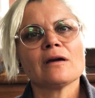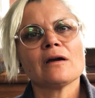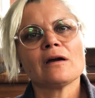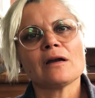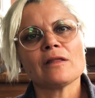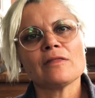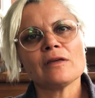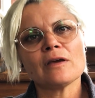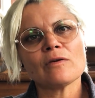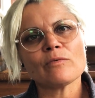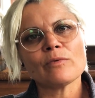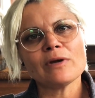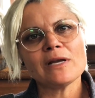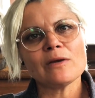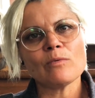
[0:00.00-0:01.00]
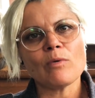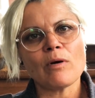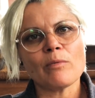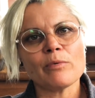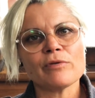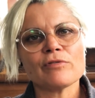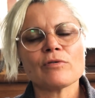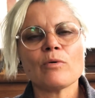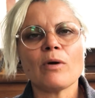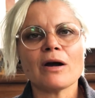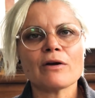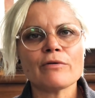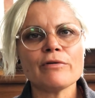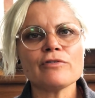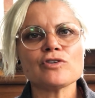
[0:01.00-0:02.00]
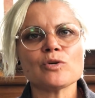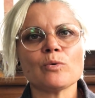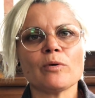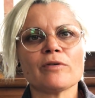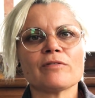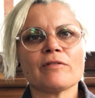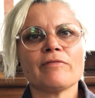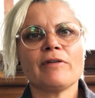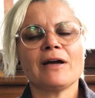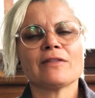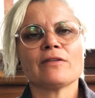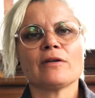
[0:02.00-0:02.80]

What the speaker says: And I think really what was quite crucial was the fact